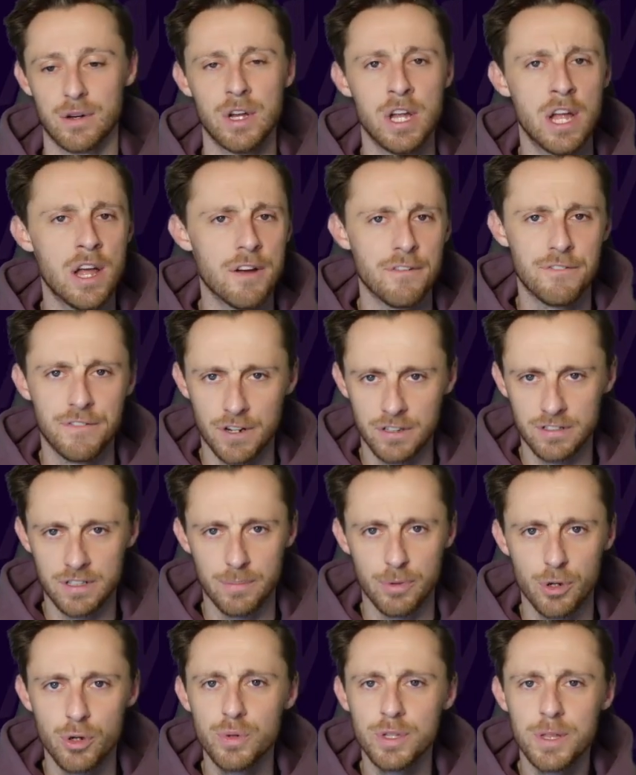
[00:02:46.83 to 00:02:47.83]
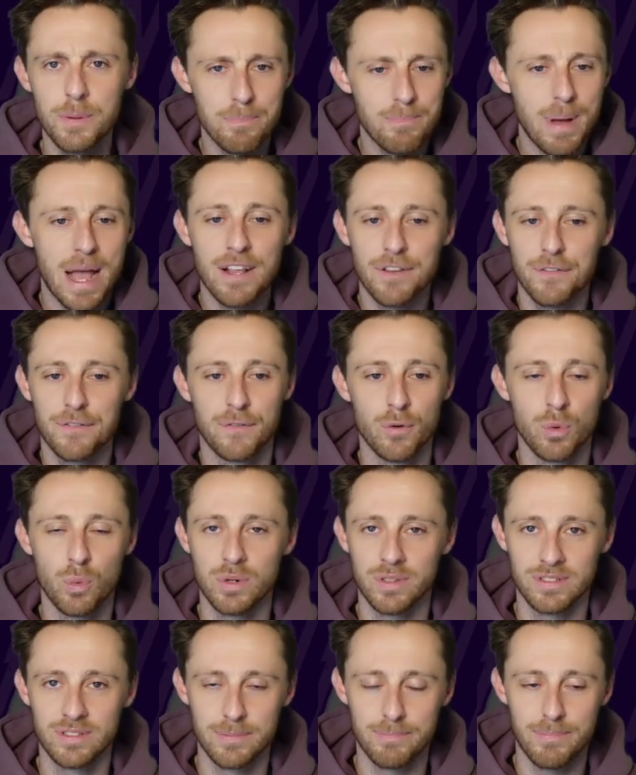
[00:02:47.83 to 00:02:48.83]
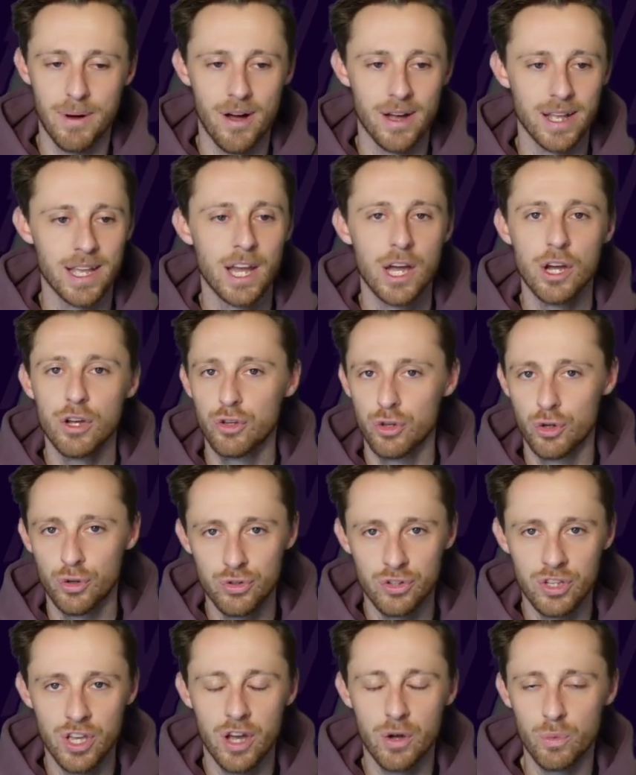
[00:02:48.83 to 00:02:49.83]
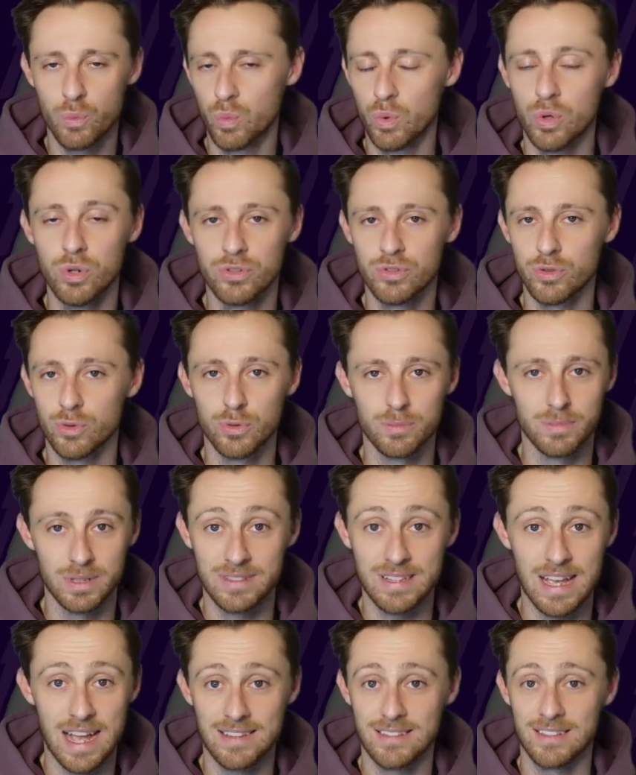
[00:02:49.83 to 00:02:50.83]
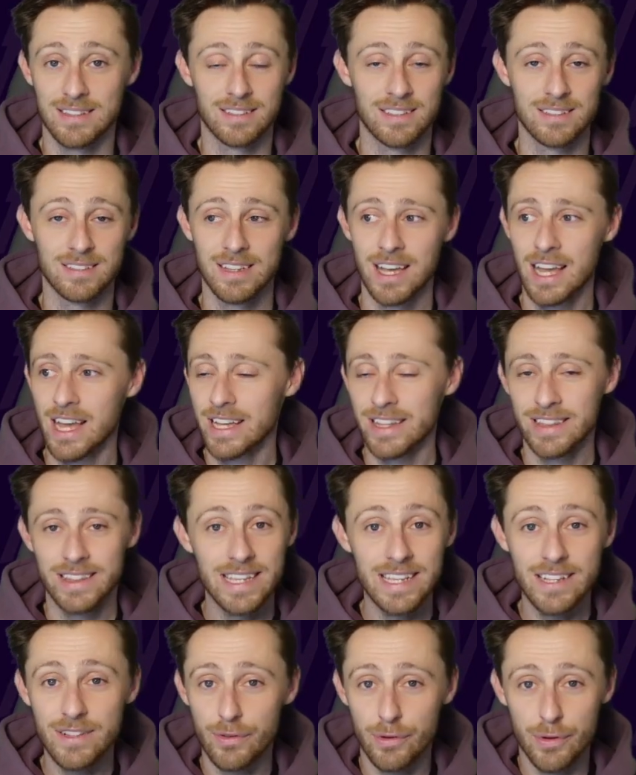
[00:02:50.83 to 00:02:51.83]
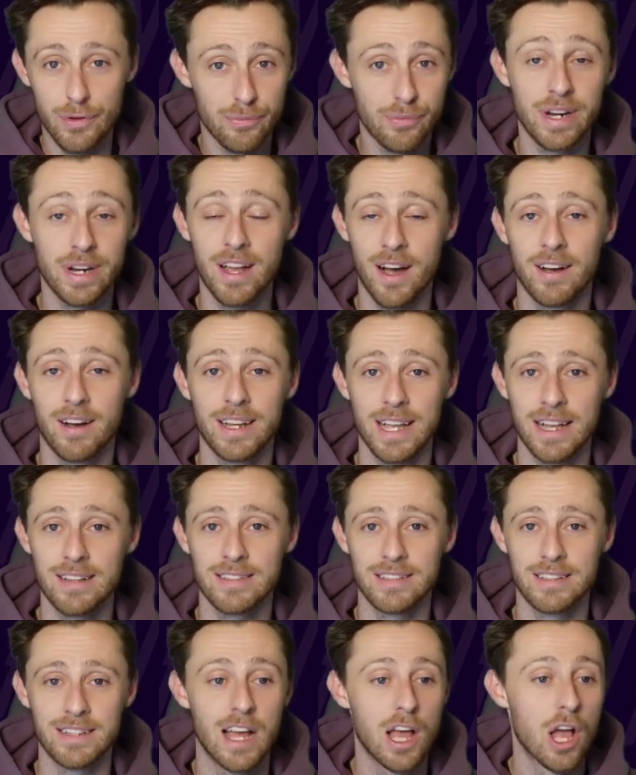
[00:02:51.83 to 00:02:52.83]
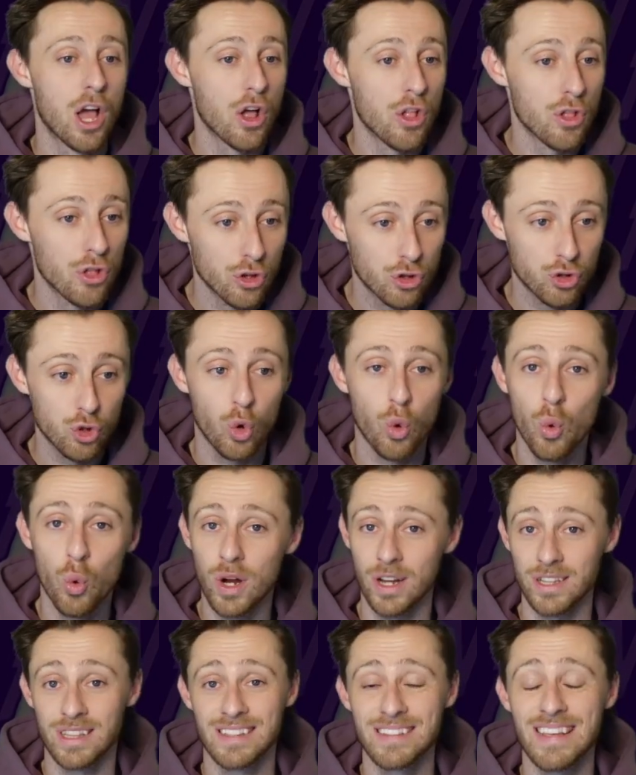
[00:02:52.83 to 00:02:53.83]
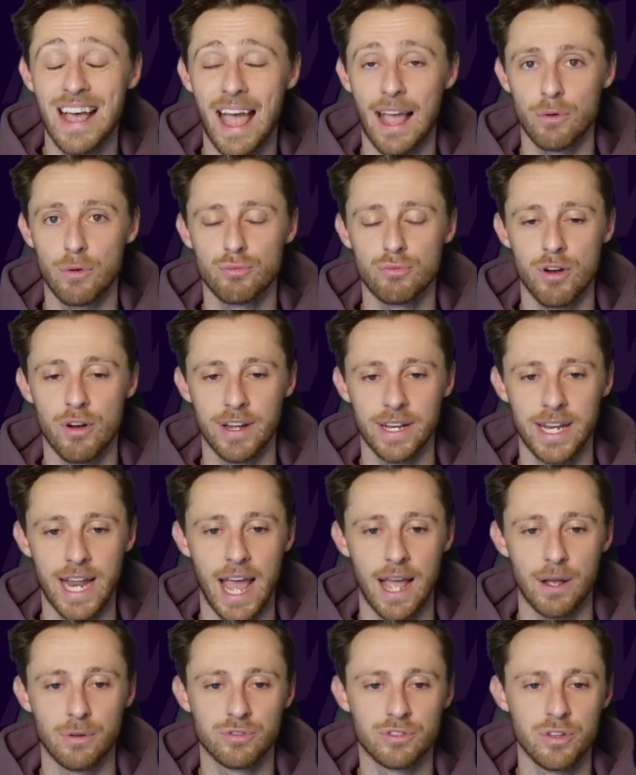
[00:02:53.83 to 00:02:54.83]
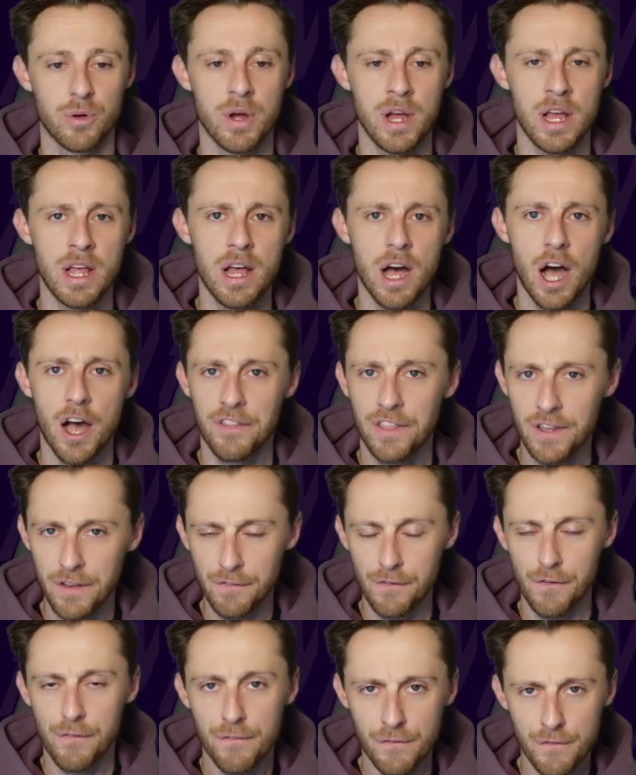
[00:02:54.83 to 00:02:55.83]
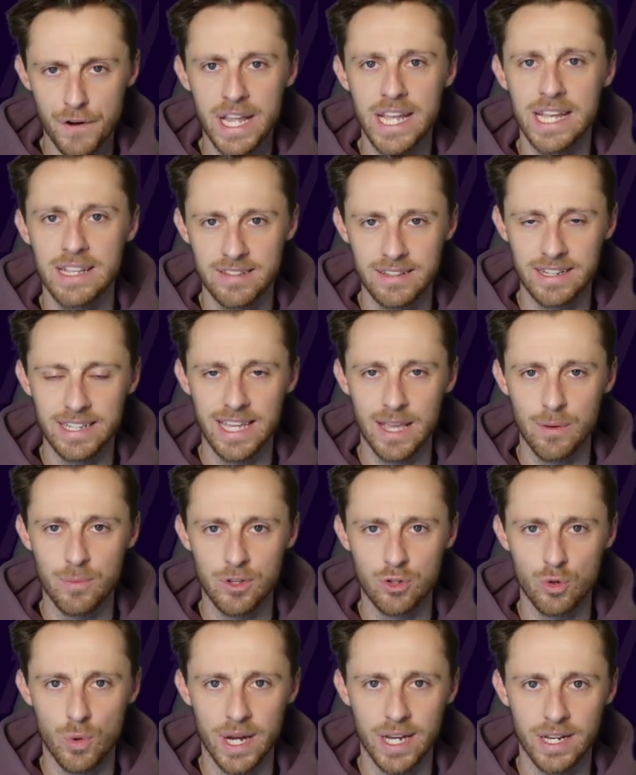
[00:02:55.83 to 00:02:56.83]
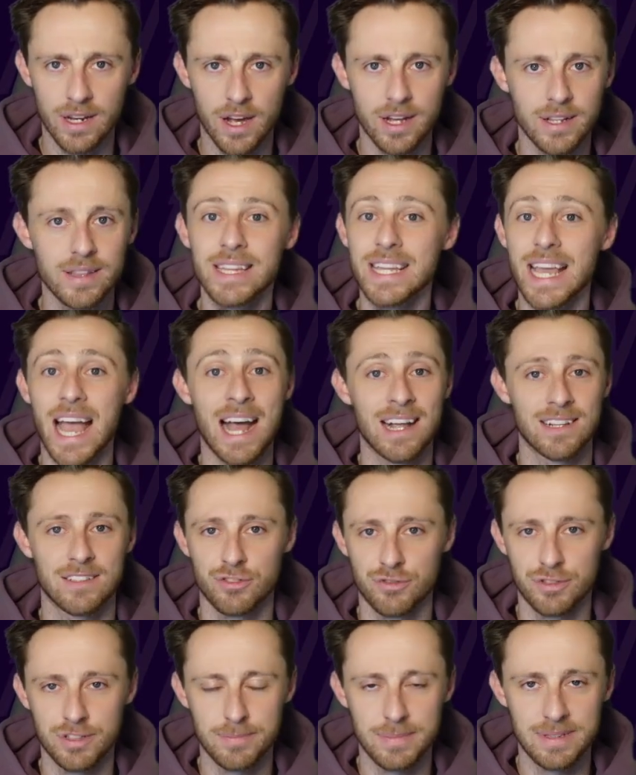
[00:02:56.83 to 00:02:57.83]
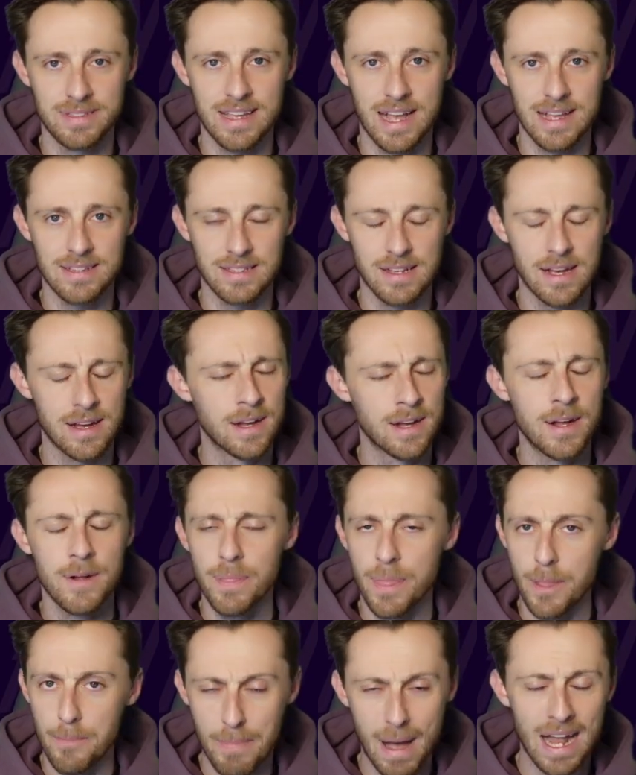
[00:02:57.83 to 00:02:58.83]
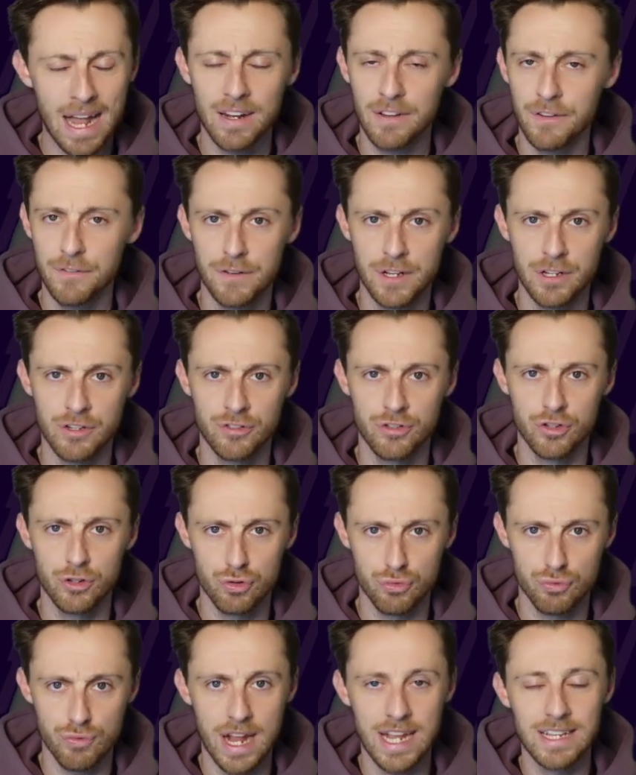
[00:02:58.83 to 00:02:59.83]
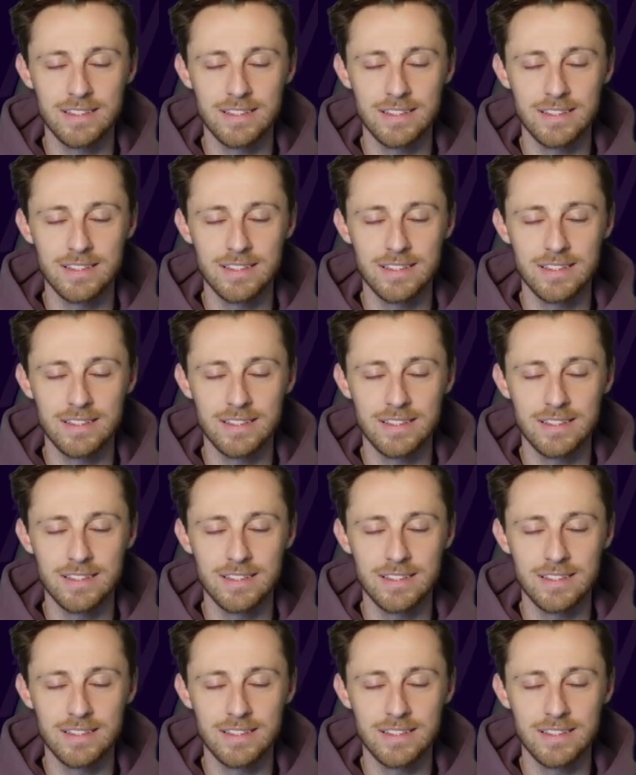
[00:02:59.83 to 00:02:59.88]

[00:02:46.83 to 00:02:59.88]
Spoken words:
first up, who are the best forwards to buy? Cunha, Wood or Mateta? Because these three really are getting the talk of the town right now. So I think if you're a free hitting in game week 29, the answer is Mateta. The Palace fixtures are great